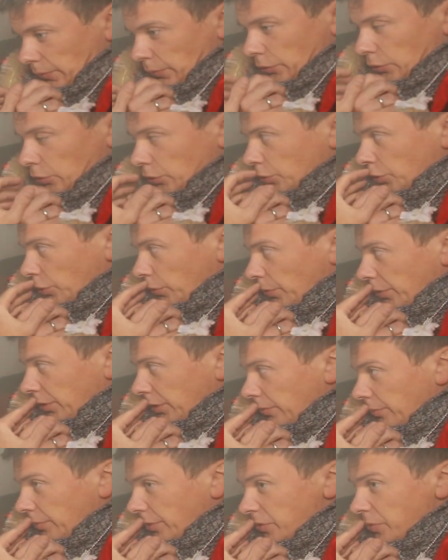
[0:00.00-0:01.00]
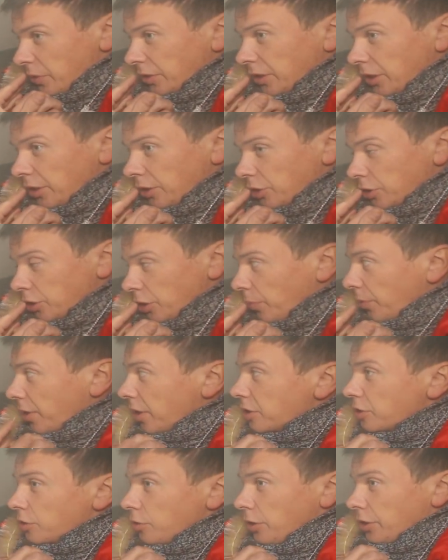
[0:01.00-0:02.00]
I'll whisper, see
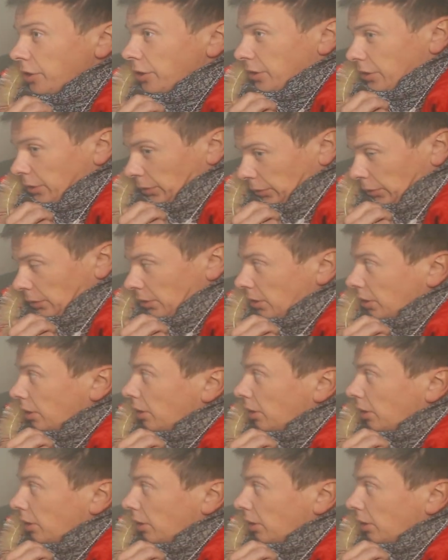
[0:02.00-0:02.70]
what happens.